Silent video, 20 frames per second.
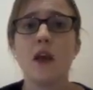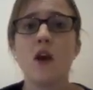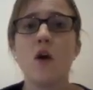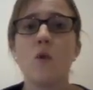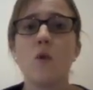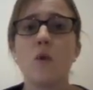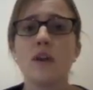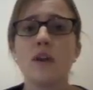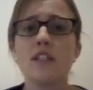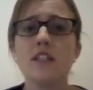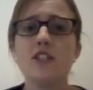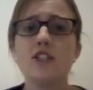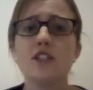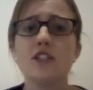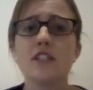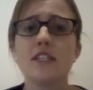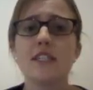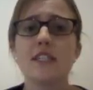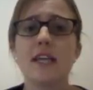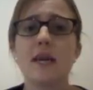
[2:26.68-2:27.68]
Once students
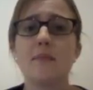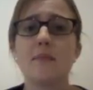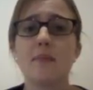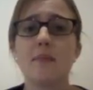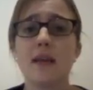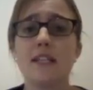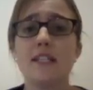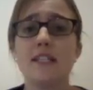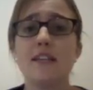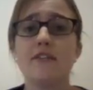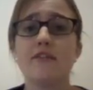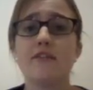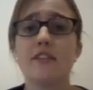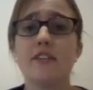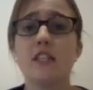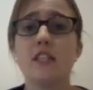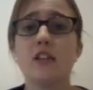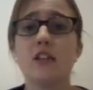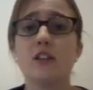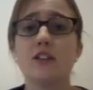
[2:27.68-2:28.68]
attain basic
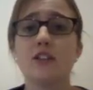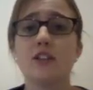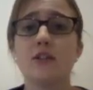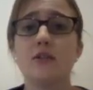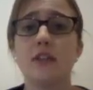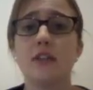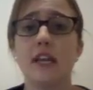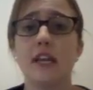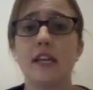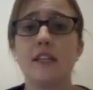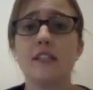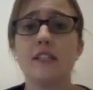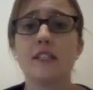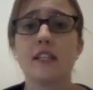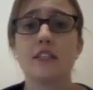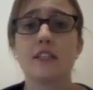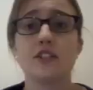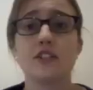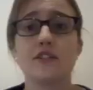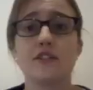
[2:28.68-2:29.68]
physiological needs
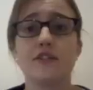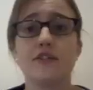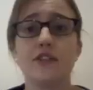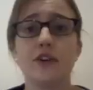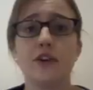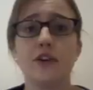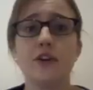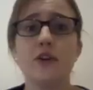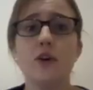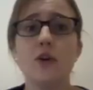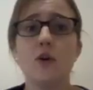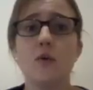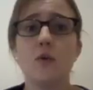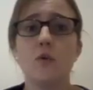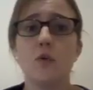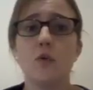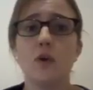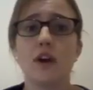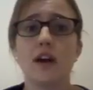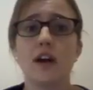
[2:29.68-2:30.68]
such as food,
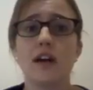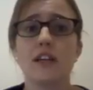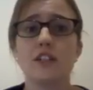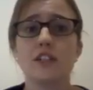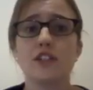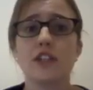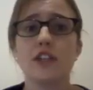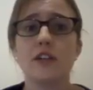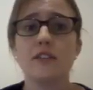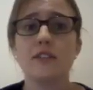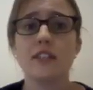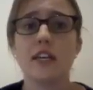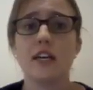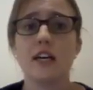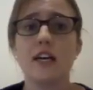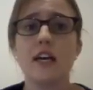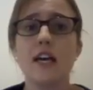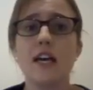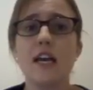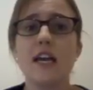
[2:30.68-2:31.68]
water, and shelter,
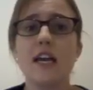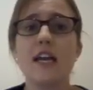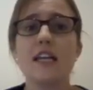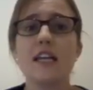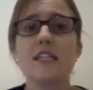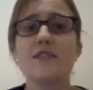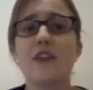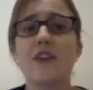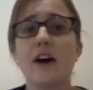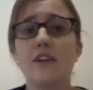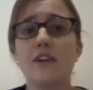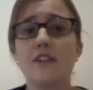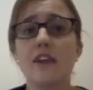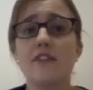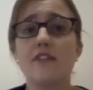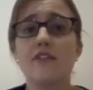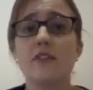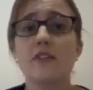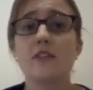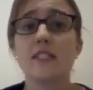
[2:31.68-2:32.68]
it is vital they
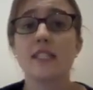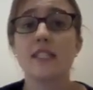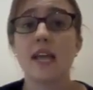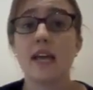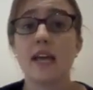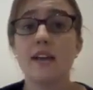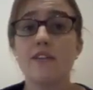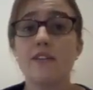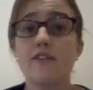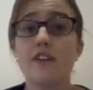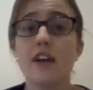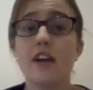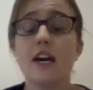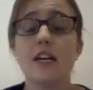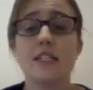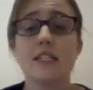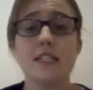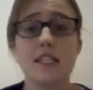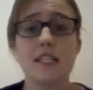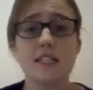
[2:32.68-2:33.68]
feel safe, a
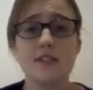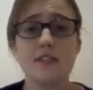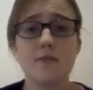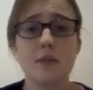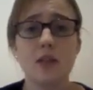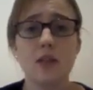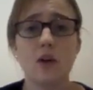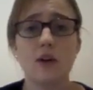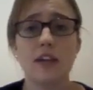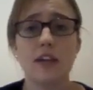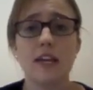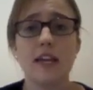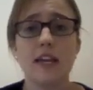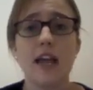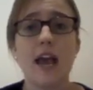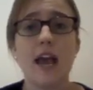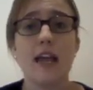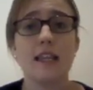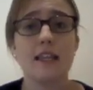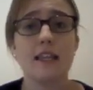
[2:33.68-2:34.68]
sense of belonging,
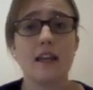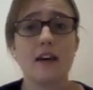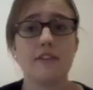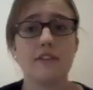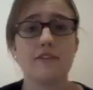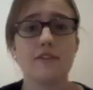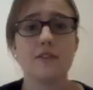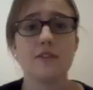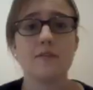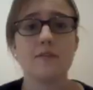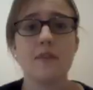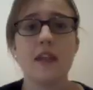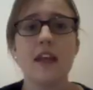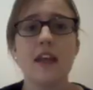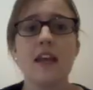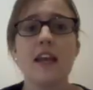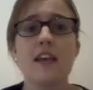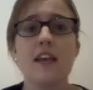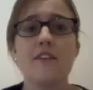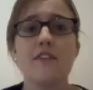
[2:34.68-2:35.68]
and loved.
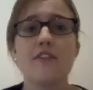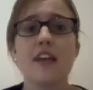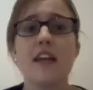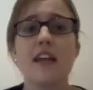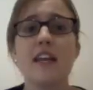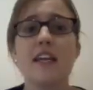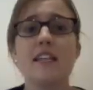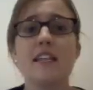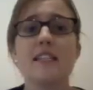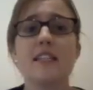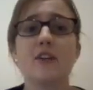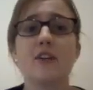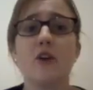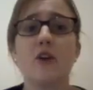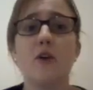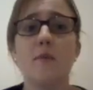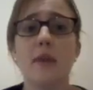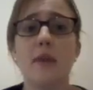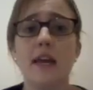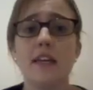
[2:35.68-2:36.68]
If their needs are not
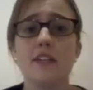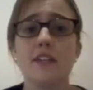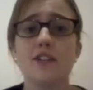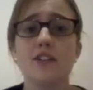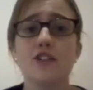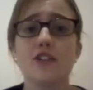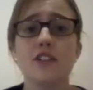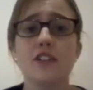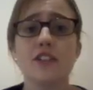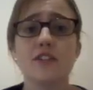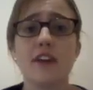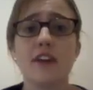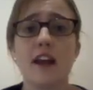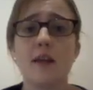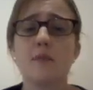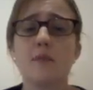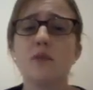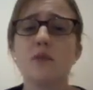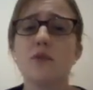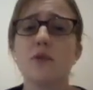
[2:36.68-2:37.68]
met, students are
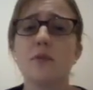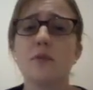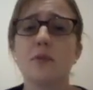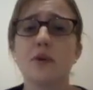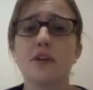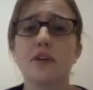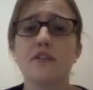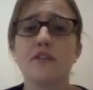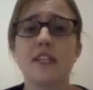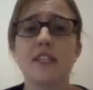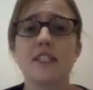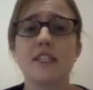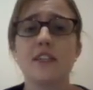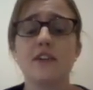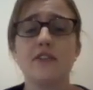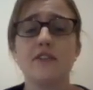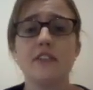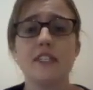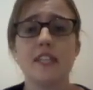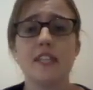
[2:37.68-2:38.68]
unable to improve their
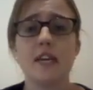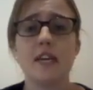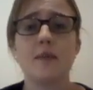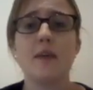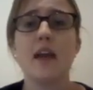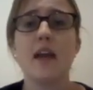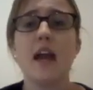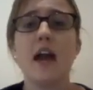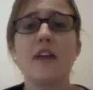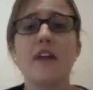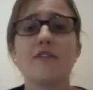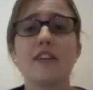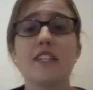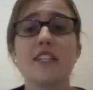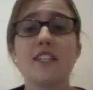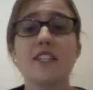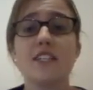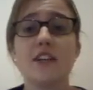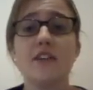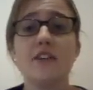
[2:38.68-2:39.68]
self-esteem and reach
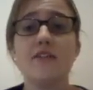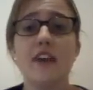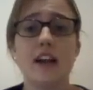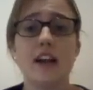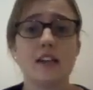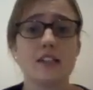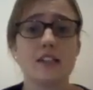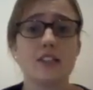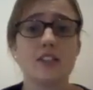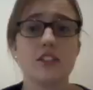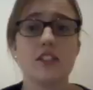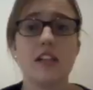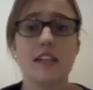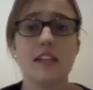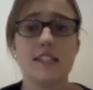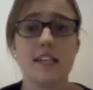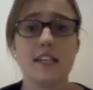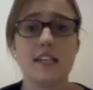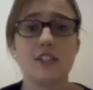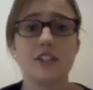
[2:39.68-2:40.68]

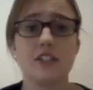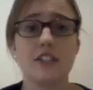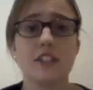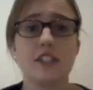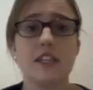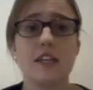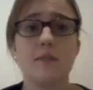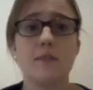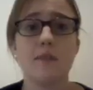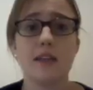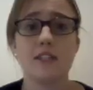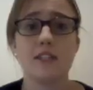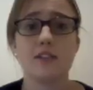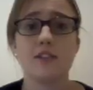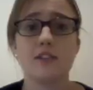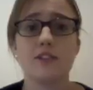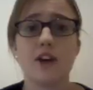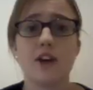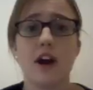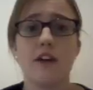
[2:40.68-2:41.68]
self-actualization in Maslow's
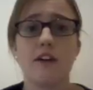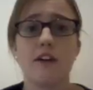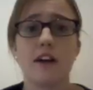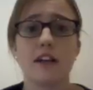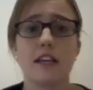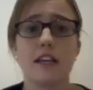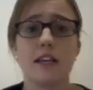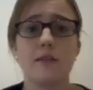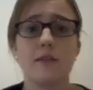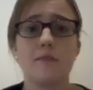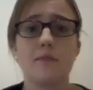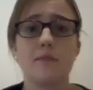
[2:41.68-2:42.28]
hierarchy.